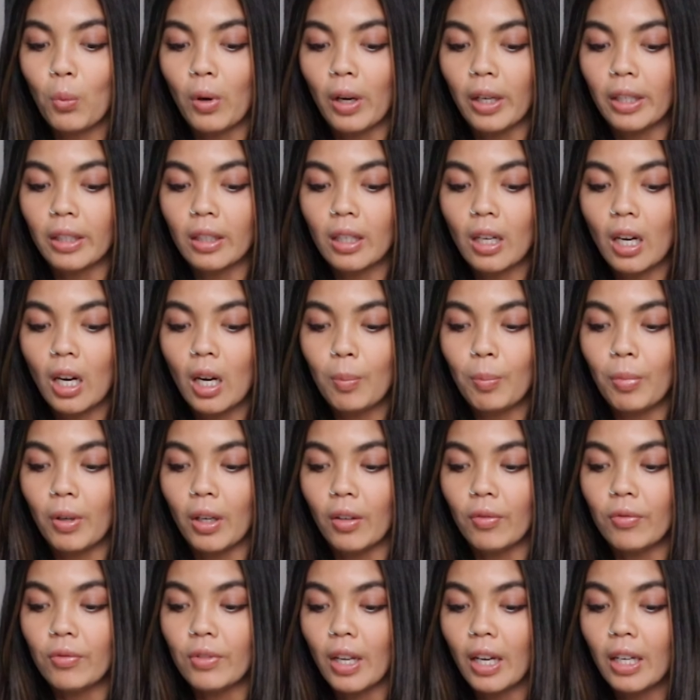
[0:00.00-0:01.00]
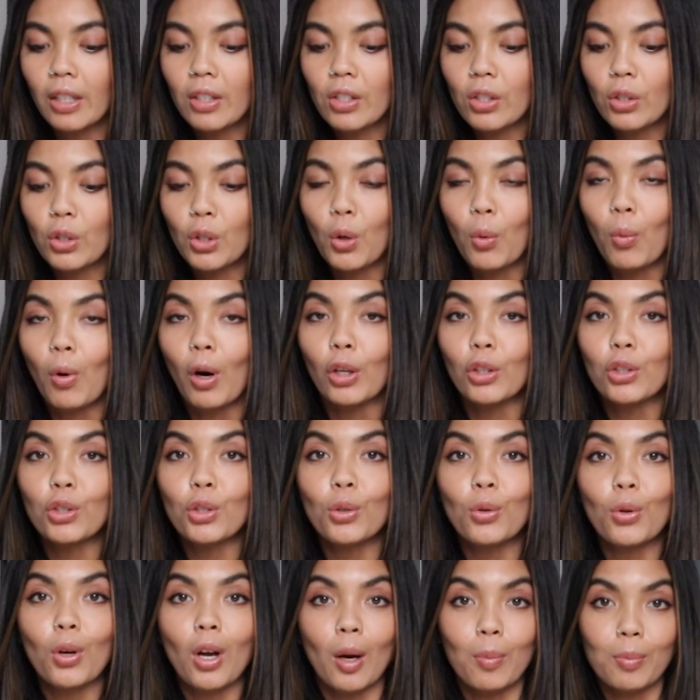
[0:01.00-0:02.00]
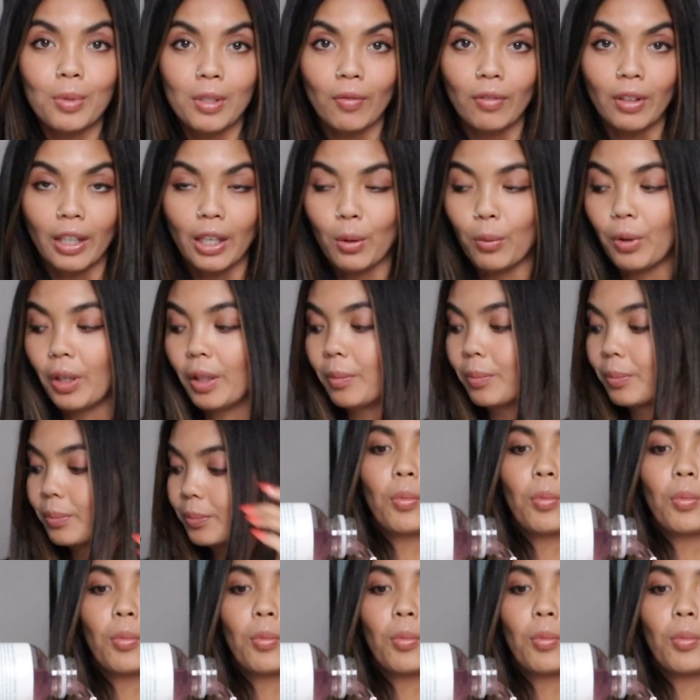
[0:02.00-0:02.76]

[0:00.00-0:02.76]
1 cup of nuts, you want 2 cups of liquid.